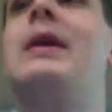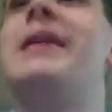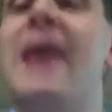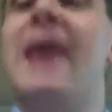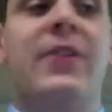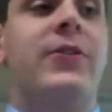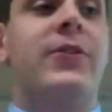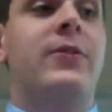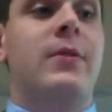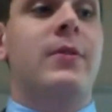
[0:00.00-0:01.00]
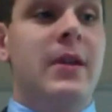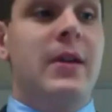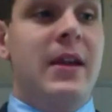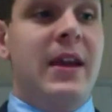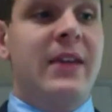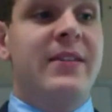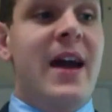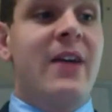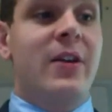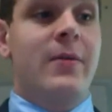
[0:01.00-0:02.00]
Yes,
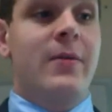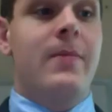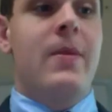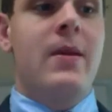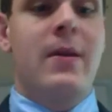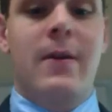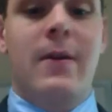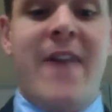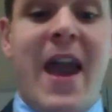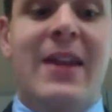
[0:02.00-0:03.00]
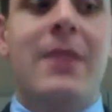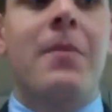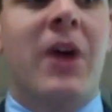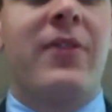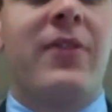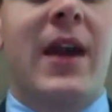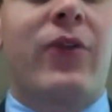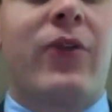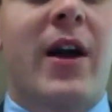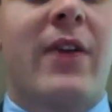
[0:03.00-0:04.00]
exactly. Fannin must
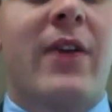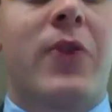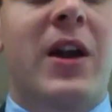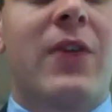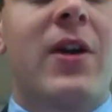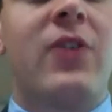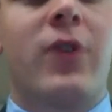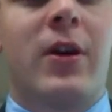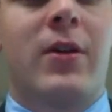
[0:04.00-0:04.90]
exercise his right of reentry.